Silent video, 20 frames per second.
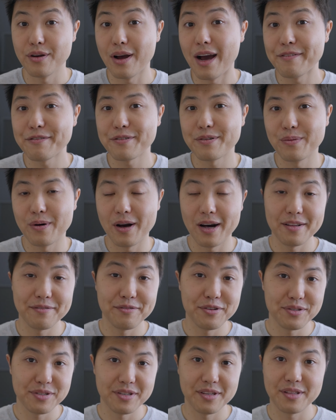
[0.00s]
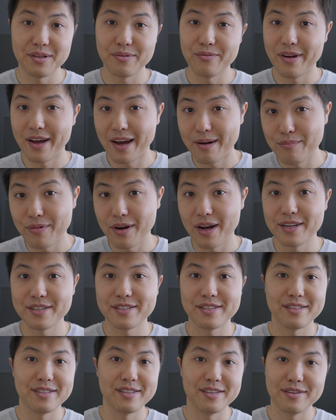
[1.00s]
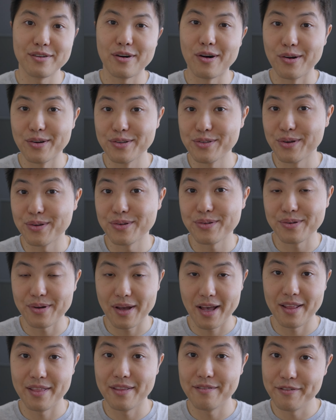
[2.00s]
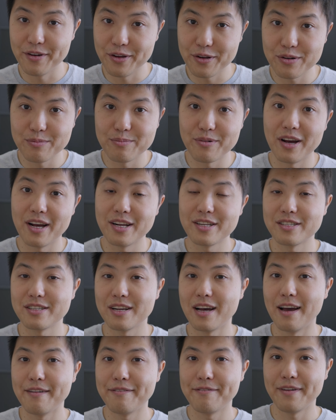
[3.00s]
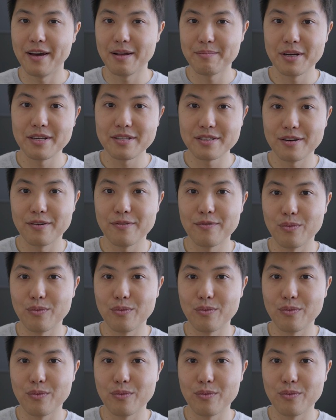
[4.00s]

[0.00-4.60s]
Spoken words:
after a while of using the round brush, the horizontal and the vertical brush, I found myself